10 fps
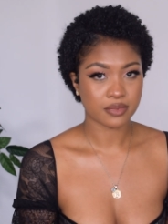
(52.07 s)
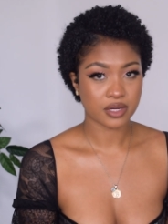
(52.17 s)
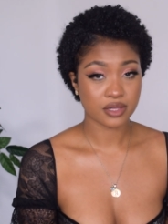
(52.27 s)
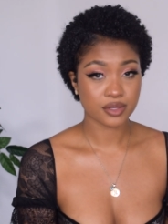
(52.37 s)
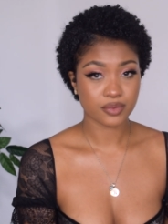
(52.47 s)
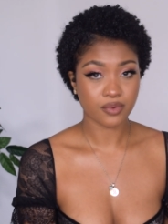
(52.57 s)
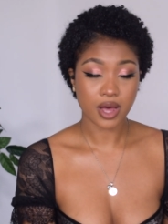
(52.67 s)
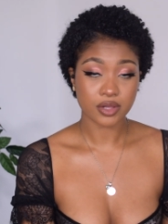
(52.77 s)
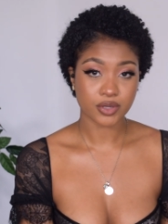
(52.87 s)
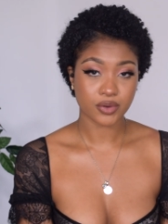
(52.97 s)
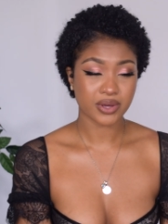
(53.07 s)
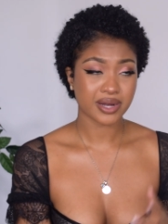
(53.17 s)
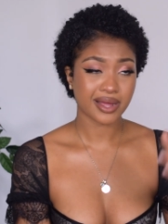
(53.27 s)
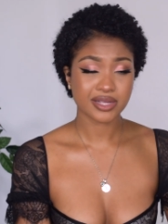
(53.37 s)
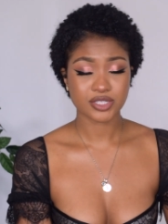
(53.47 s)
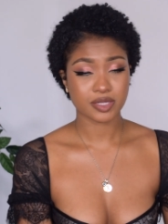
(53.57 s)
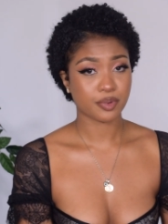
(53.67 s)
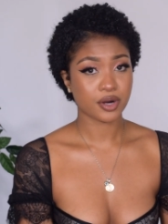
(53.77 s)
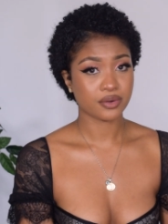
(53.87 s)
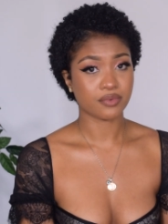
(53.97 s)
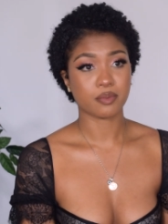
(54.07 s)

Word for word: a little while ago and I actually partnered